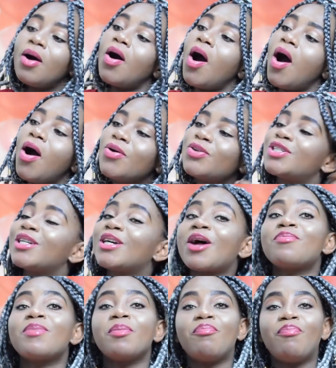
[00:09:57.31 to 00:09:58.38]
Oh, she
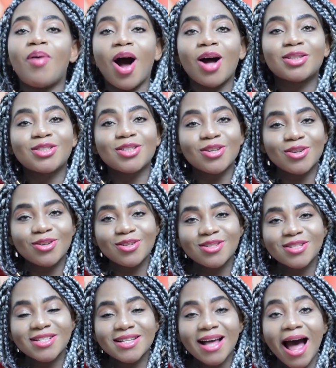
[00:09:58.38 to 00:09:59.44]
got me
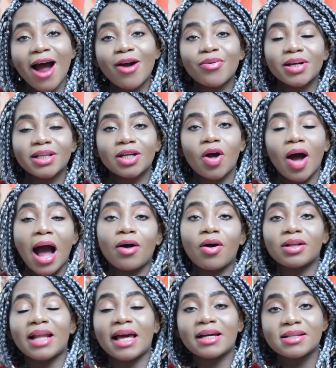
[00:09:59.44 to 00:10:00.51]
bottles. I
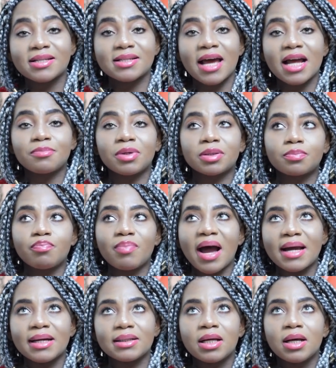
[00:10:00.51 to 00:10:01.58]
got like a set, but
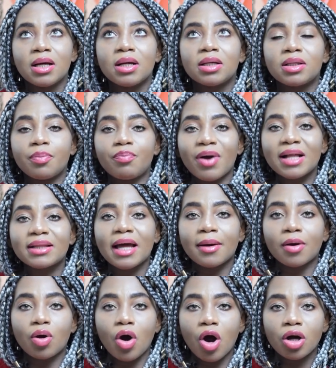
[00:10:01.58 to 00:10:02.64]
mine, the brand
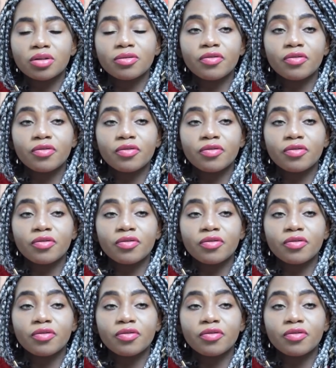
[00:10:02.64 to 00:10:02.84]
I got